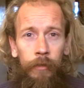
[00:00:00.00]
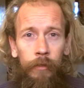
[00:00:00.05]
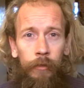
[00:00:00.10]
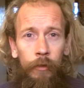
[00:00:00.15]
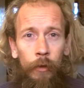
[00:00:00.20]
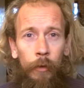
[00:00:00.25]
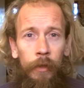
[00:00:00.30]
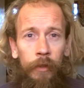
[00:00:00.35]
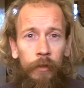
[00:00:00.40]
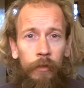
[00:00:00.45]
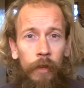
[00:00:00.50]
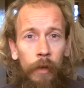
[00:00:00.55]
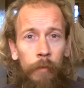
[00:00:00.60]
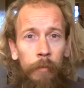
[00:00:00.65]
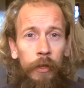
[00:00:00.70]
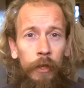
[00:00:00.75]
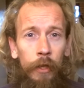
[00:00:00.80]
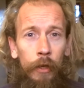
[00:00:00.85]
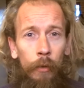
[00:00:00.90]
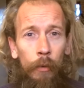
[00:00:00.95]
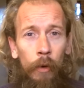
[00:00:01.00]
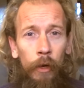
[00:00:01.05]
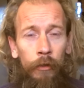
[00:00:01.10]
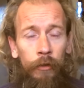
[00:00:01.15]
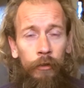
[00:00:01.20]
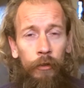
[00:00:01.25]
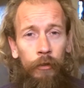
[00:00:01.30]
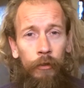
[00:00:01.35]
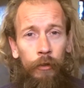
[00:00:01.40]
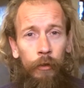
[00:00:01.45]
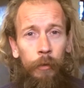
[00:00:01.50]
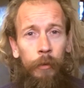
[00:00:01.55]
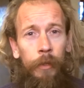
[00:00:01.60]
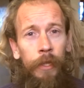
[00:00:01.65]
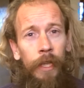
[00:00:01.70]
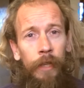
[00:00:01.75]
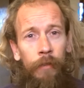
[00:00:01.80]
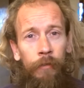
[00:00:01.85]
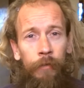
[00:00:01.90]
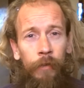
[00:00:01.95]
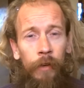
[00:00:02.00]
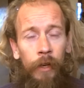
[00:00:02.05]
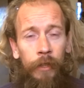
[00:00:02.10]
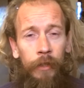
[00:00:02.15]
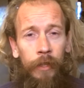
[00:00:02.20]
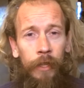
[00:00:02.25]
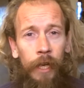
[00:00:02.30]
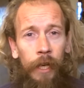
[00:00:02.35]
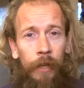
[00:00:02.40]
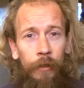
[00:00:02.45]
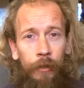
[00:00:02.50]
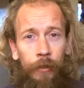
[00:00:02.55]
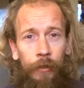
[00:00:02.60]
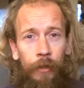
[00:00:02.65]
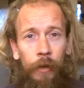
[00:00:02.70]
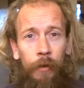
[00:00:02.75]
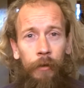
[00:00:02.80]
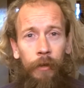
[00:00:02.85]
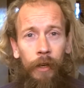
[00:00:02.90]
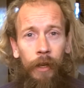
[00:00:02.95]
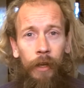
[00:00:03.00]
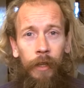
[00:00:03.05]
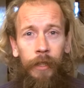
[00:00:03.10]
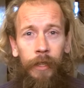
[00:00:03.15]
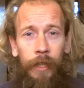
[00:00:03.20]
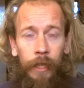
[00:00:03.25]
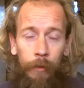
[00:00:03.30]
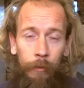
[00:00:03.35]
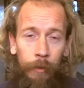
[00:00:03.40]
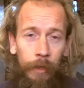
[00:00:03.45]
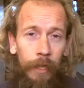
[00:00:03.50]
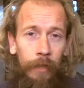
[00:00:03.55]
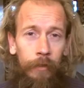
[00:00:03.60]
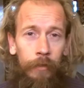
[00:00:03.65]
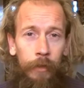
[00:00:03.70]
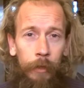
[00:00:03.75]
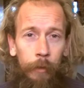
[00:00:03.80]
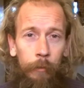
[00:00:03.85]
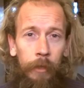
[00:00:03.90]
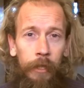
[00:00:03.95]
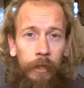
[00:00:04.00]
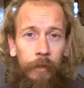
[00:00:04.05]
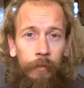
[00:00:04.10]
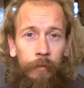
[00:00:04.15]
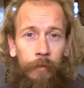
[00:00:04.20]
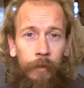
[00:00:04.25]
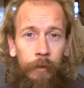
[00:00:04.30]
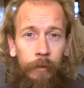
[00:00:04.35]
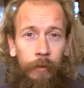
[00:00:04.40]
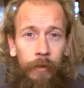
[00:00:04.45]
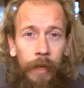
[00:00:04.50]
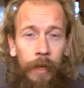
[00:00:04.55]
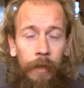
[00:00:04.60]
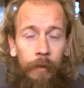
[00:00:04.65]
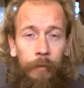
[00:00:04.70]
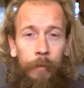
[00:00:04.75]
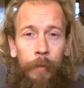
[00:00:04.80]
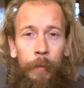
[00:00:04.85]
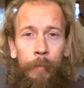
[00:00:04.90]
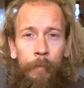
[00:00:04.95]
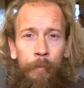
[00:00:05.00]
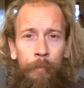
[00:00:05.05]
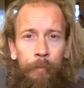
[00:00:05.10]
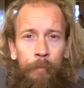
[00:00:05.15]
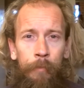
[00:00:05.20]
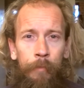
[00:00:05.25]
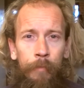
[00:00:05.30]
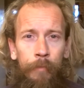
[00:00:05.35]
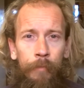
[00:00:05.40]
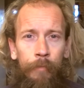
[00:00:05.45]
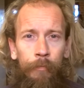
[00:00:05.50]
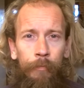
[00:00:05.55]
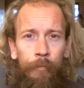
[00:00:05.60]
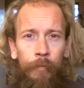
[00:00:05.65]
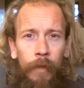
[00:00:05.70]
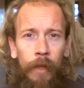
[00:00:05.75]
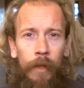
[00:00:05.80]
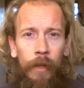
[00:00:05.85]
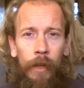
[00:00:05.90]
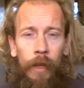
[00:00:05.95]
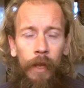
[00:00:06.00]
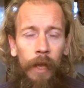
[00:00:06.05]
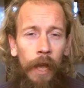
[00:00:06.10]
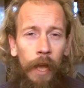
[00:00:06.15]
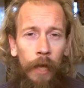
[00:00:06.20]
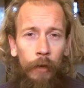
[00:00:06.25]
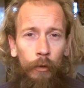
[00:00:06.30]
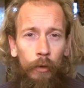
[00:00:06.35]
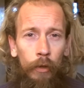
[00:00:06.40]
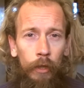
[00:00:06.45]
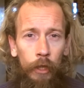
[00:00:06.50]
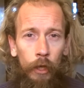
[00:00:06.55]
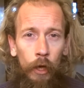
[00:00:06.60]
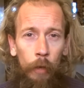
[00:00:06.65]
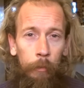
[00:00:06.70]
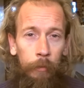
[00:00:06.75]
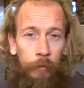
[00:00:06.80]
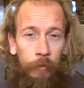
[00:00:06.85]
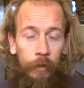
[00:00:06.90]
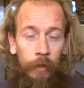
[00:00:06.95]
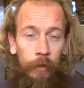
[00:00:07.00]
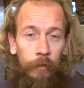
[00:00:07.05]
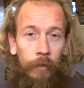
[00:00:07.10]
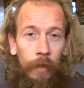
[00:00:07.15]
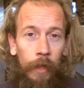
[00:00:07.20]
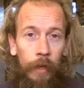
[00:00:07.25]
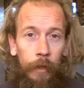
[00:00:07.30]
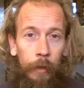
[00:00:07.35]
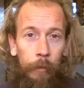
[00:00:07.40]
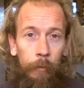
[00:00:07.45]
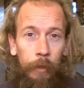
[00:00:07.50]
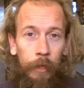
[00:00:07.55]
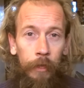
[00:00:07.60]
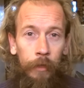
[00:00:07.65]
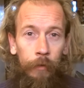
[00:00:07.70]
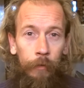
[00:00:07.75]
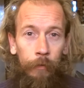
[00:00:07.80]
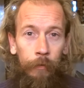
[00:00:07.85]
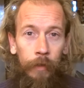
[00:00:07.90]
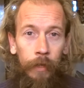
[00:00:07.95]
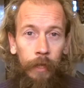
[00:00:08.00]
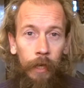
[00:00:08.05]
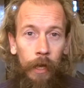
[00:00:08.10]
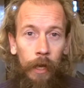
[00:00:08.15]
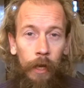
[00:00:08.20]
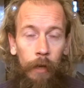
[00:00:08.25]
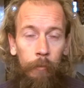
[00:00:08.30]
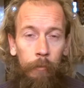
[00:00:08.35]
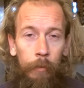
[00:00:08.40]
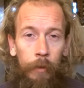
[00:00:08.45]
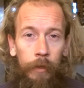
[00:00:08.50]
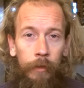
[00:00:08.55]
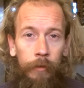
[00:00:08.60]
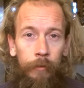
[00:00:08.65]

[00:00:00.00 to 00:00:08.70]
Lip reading: Doing something you want to do and then finding out you don't like it, well, that's going to make you feel down. And all the opposites that can make you feel up.